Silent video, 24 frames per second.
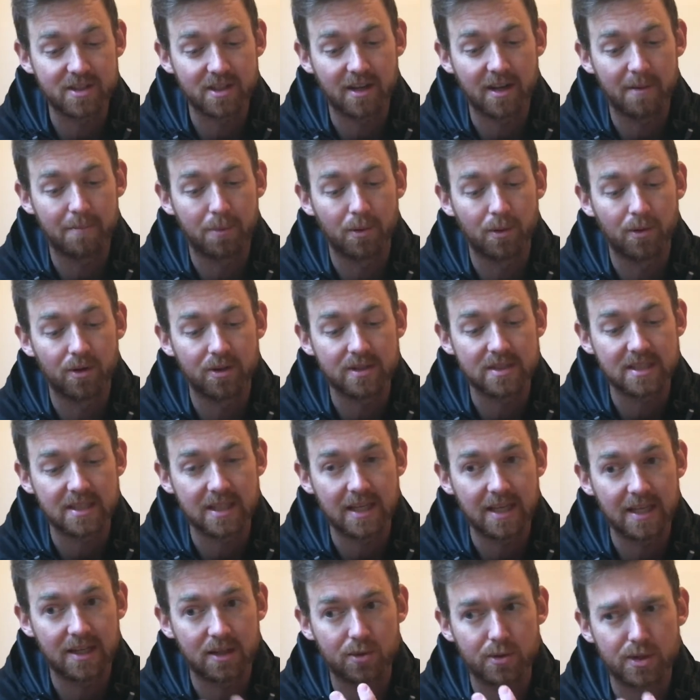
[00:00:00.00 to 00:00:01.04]
that I bought
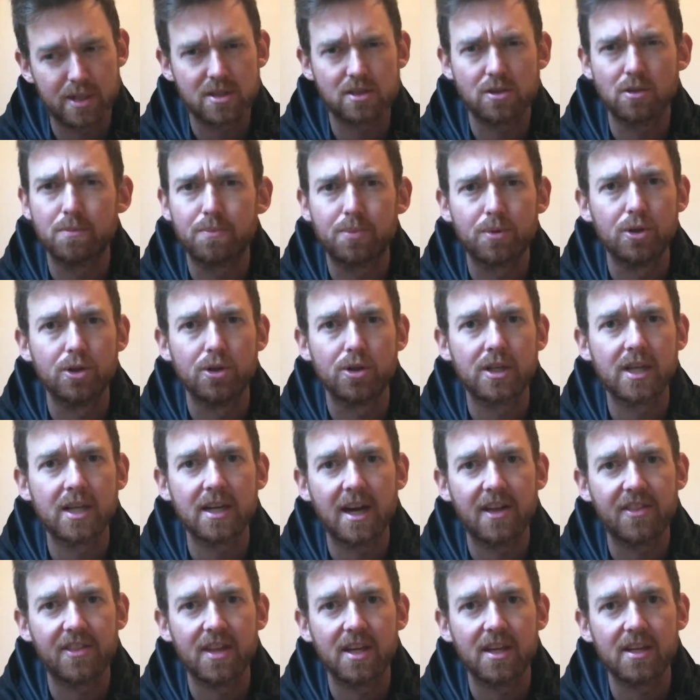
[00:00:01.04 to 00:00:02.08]
in Crystal Brook,
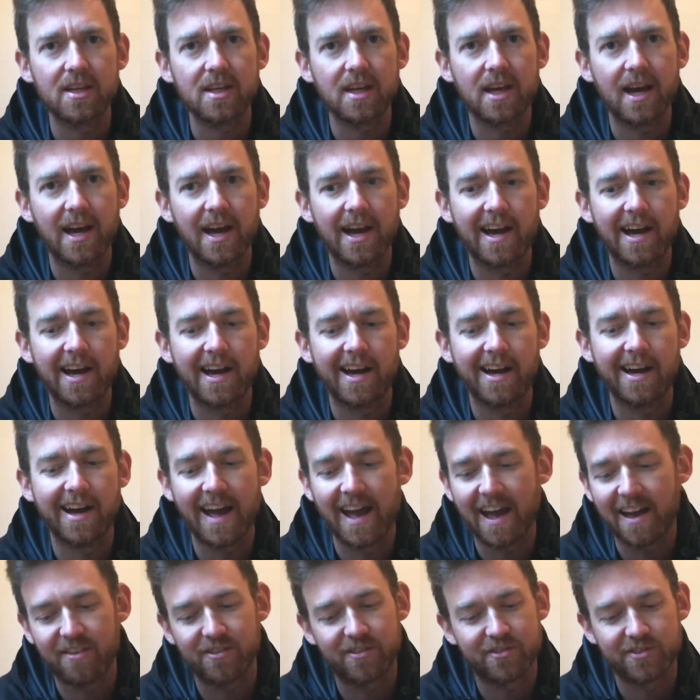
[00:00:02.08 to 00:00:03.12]
I think,
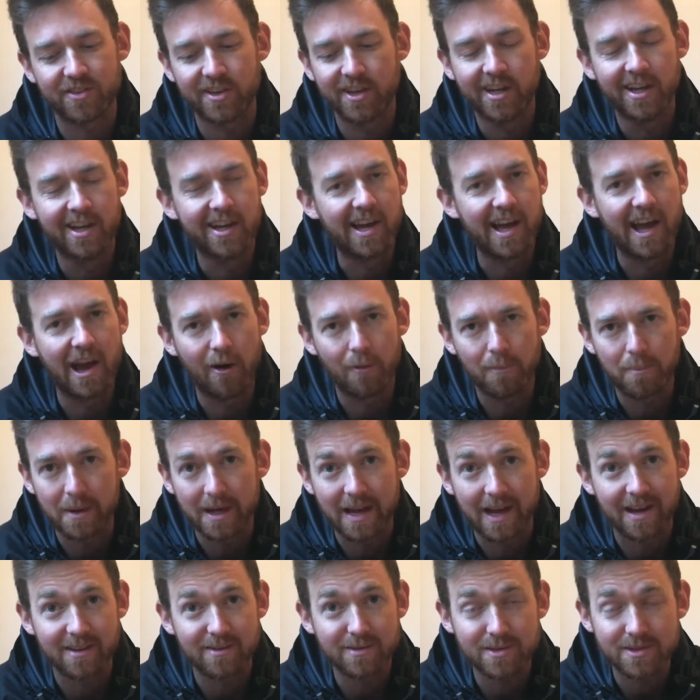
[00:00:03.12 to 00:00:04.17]
have helped me
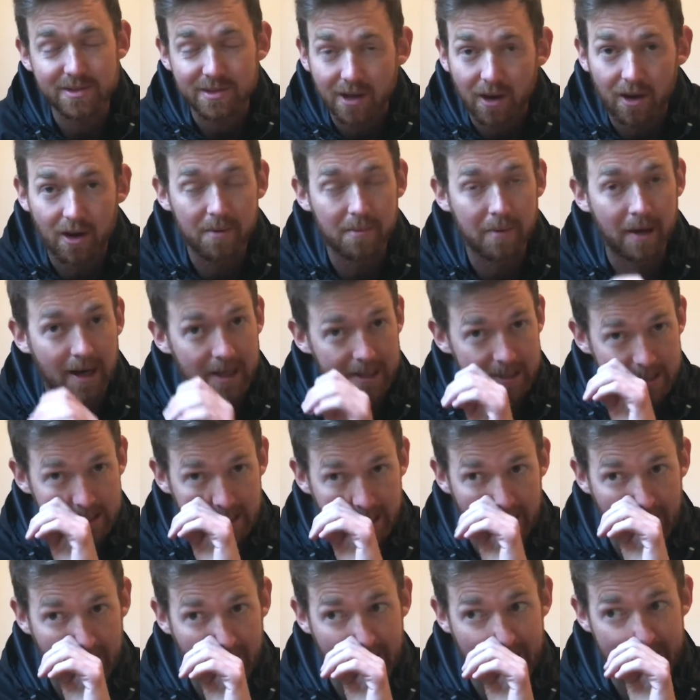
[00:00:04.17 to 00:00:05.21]
out so much.
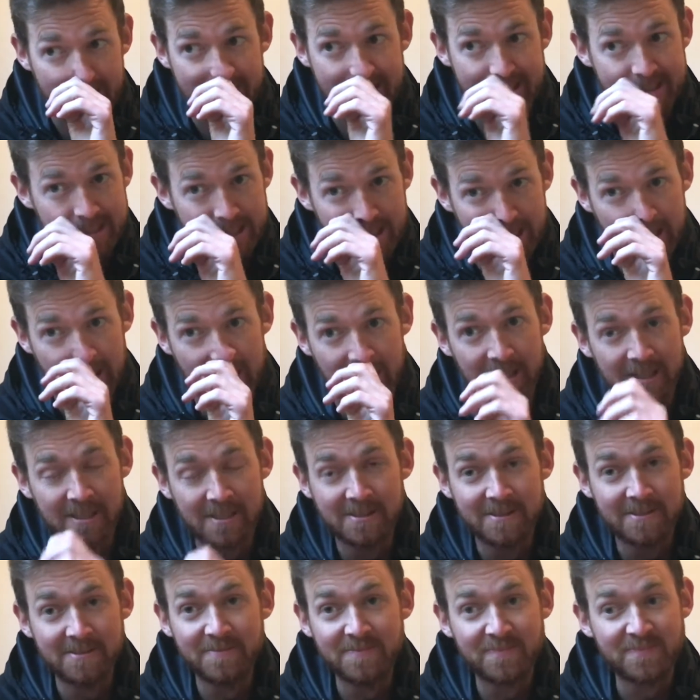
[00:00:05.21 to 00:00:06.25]
And
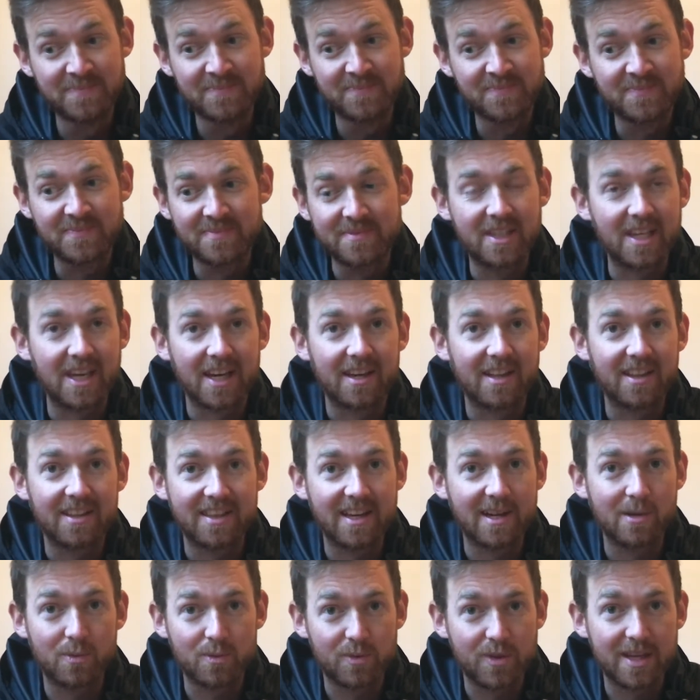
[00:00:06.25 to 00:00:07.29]
yeah,
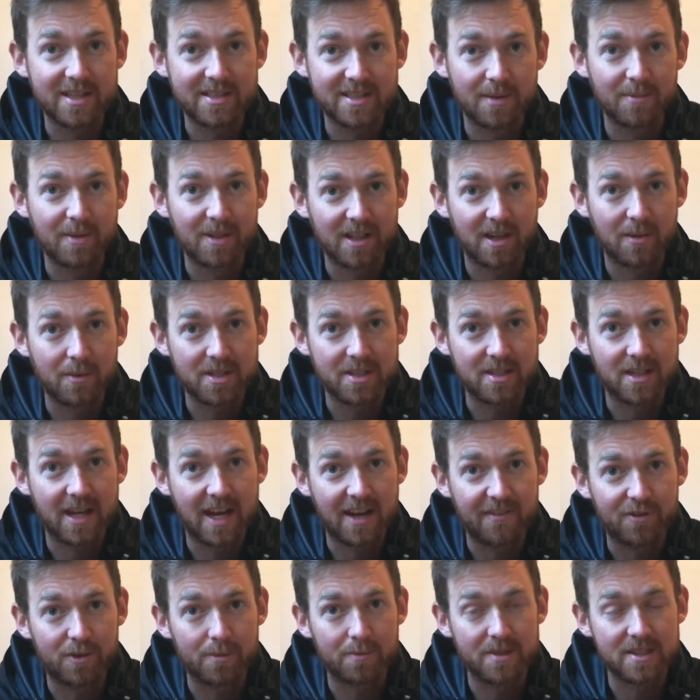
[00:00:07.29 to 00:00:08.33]
they're something I wish I
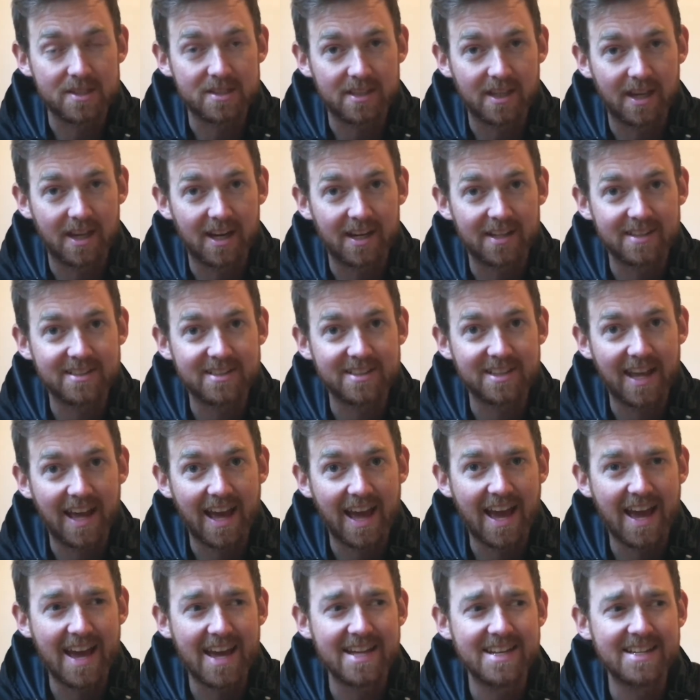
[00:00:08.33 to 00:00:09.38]
had from the start.
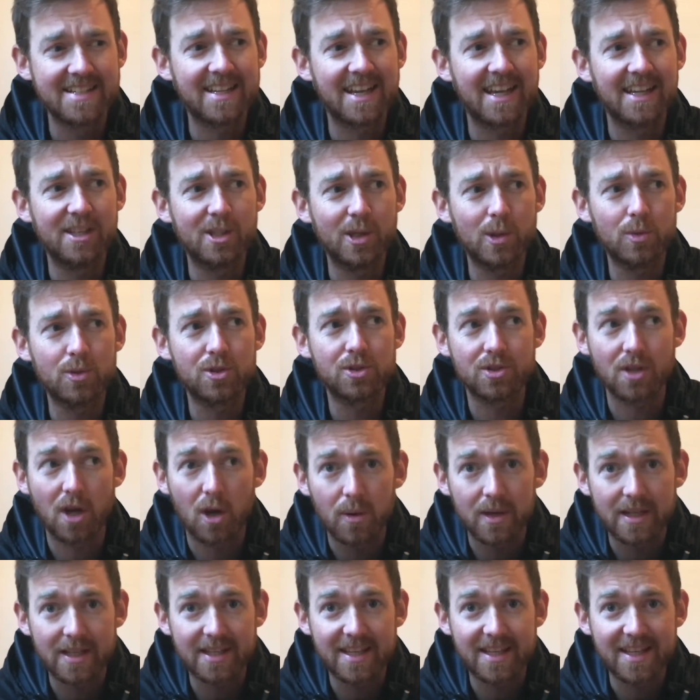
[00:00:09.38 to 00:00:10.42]
And a little
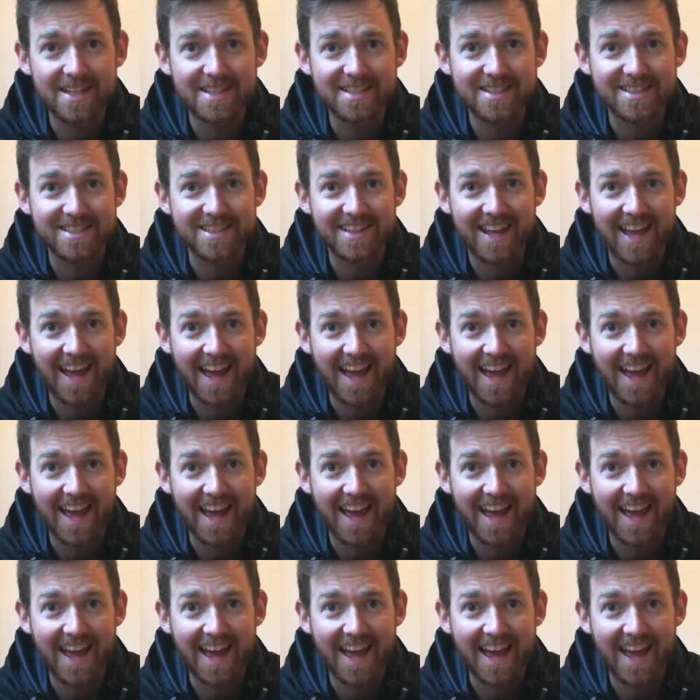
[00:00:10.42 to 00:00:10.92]
sewing kit